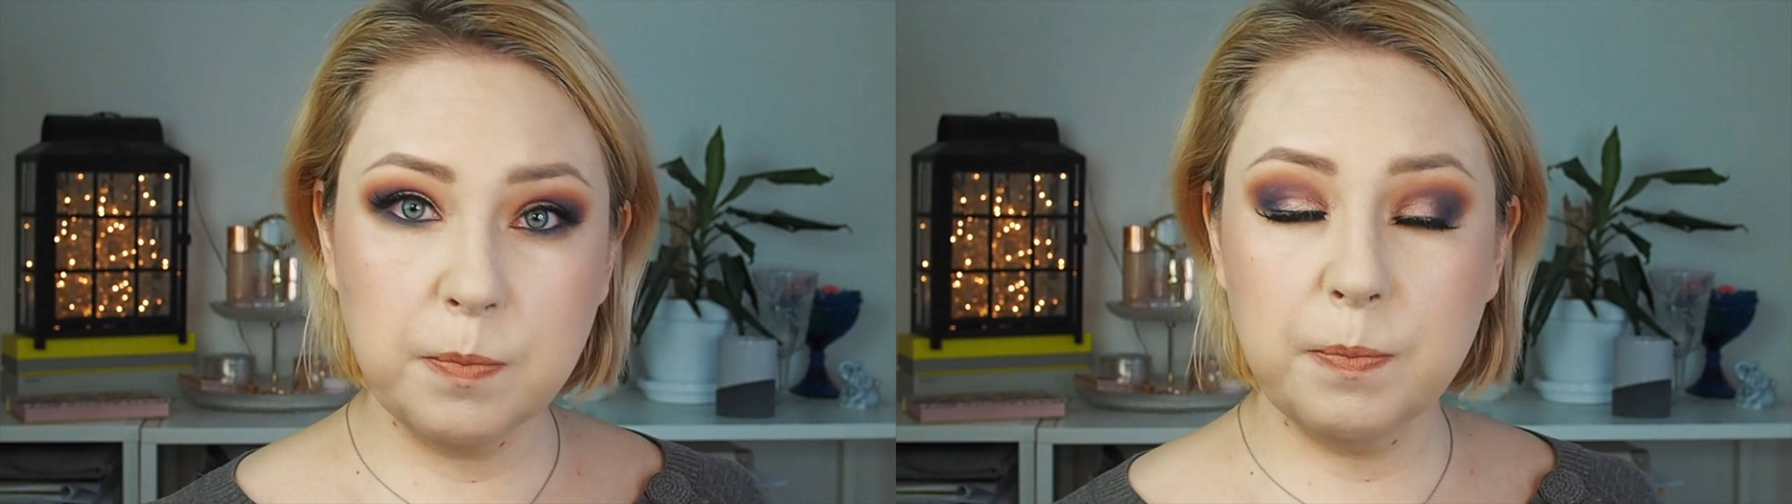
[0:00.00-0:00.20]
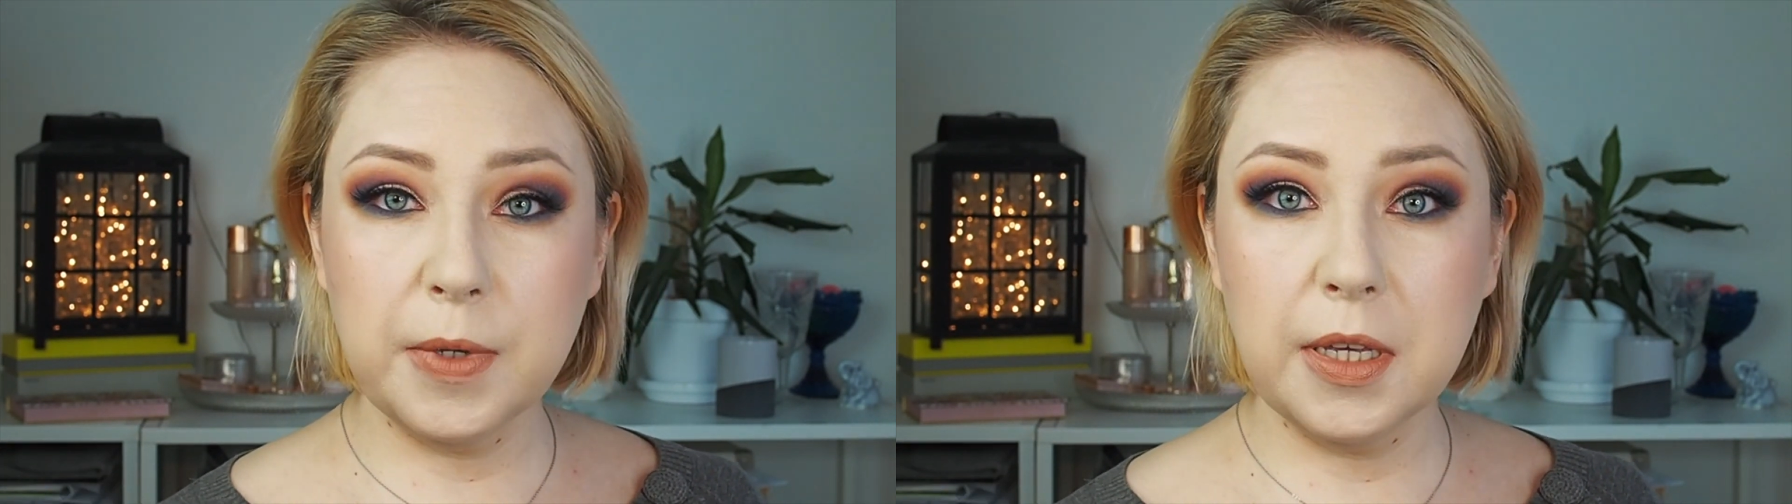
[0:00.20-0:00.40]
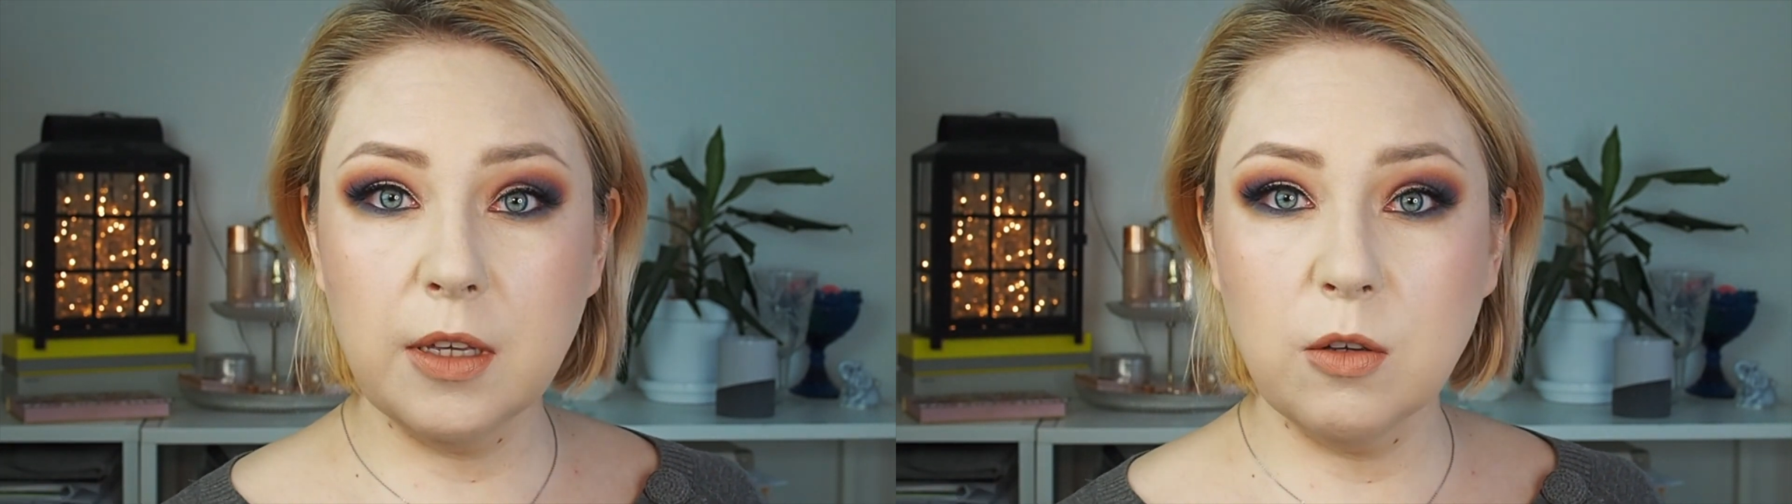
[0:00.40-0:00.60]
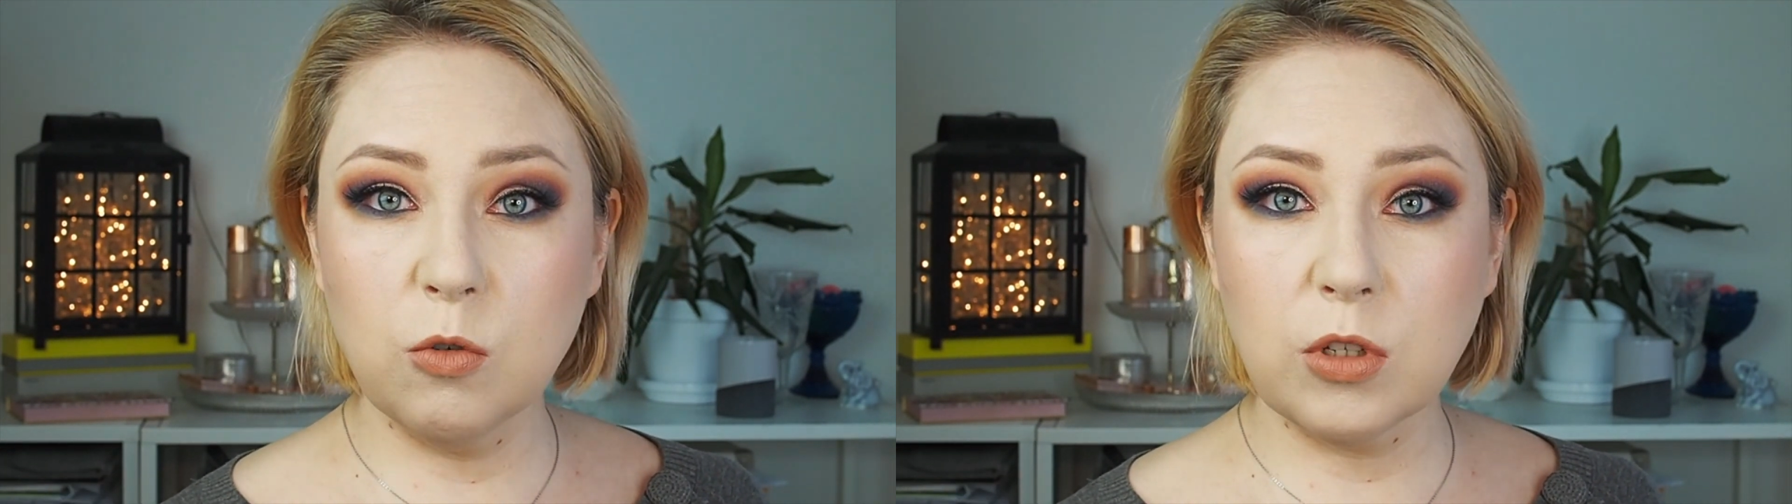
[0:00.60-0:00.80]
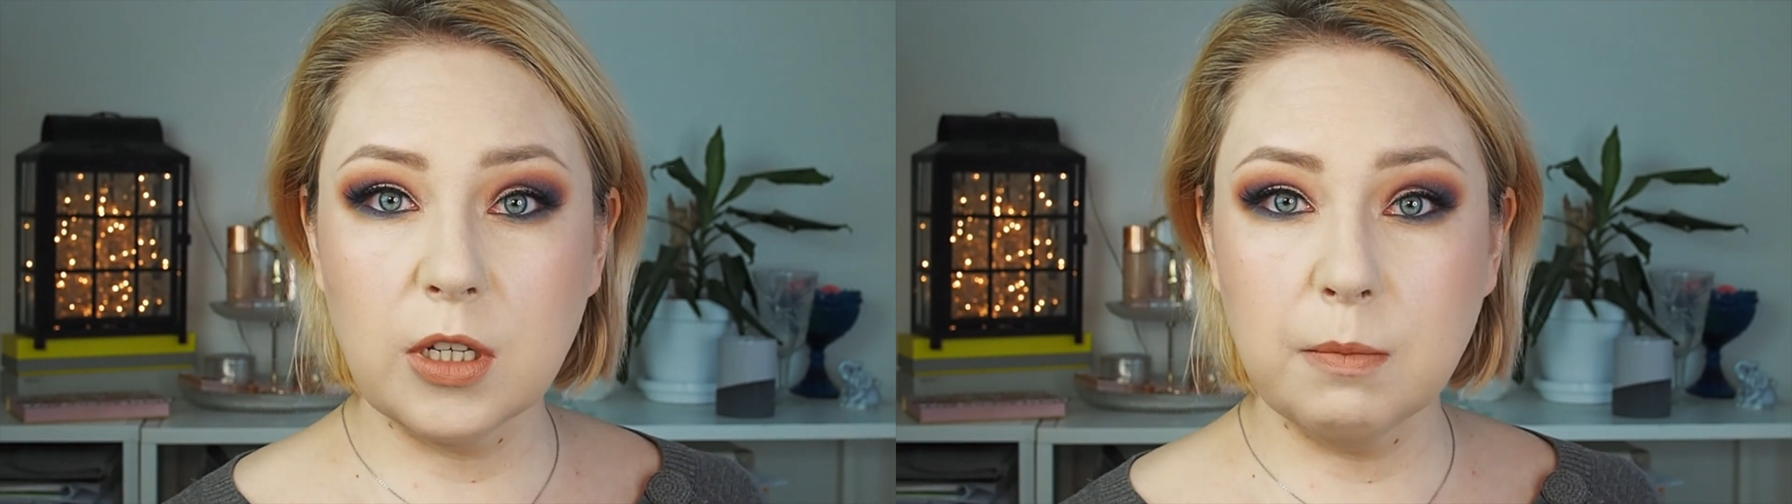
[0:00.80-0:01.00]
be
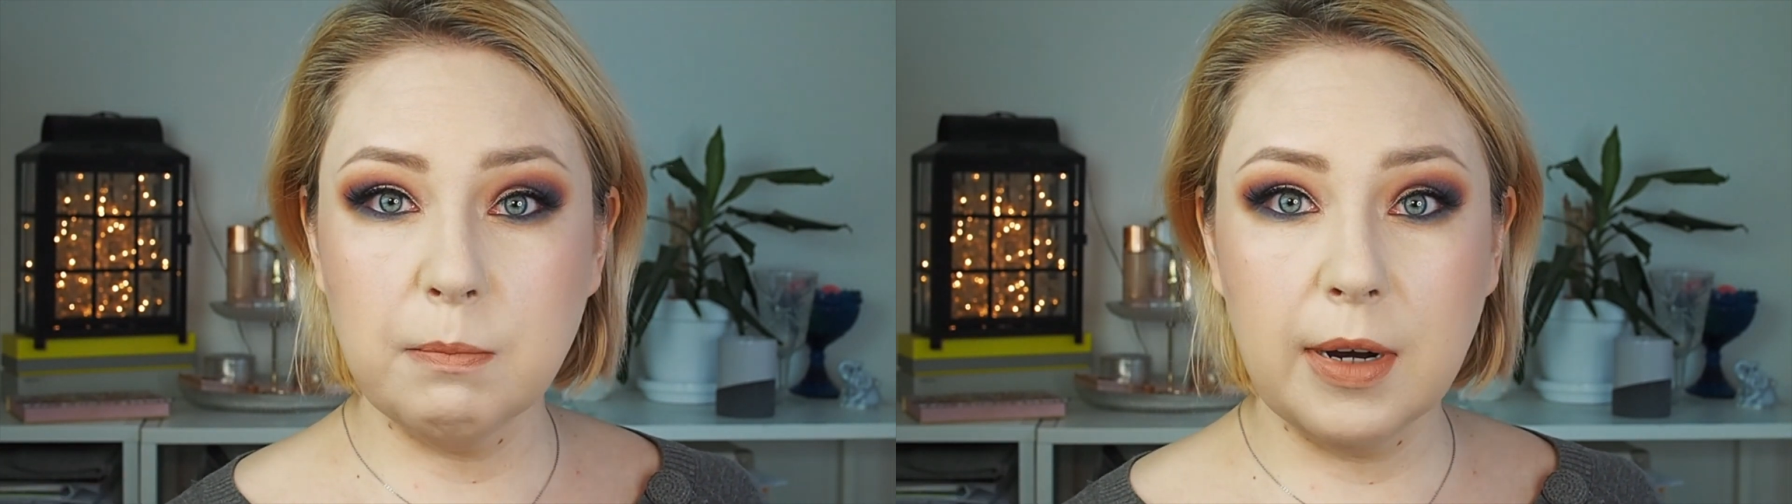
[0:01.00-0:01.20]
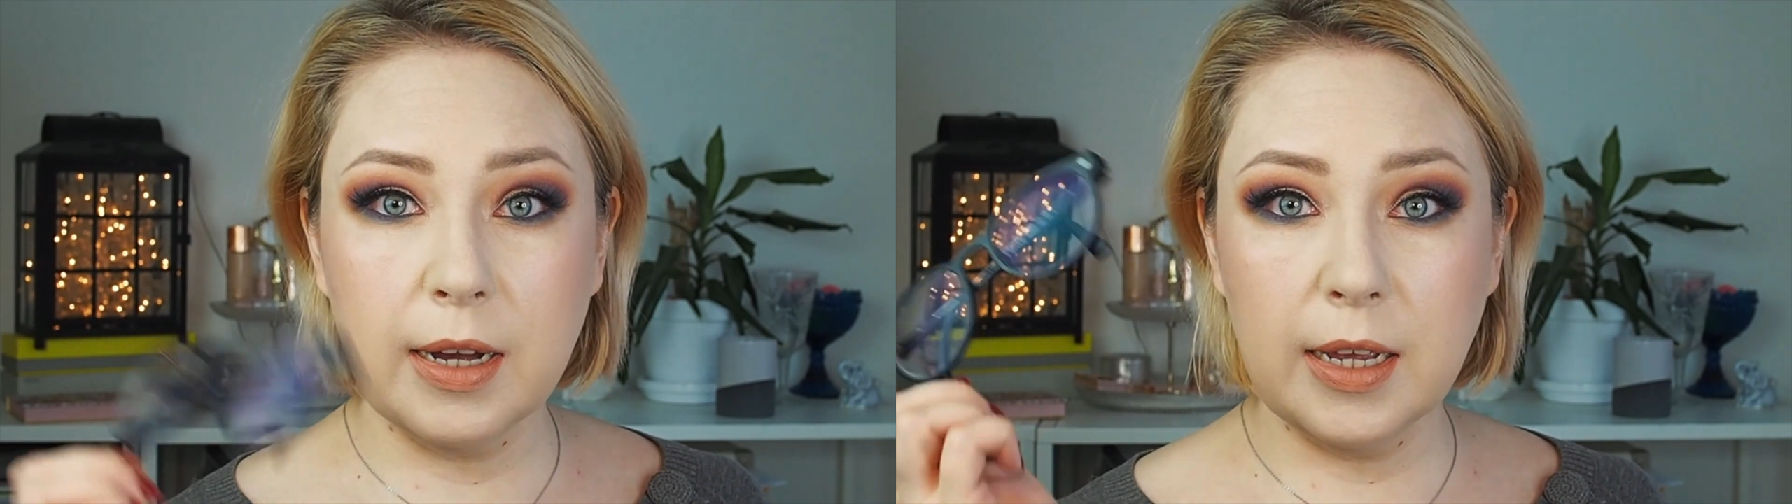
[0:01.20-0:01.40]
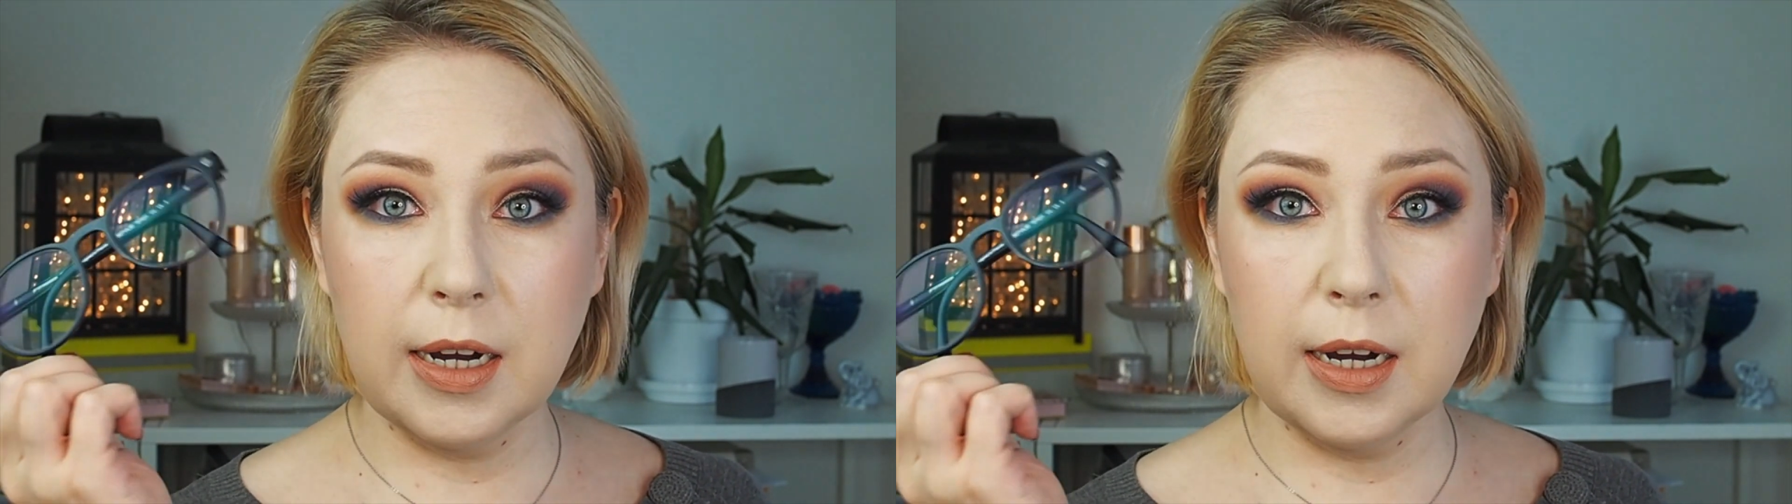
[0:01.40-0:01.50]
using my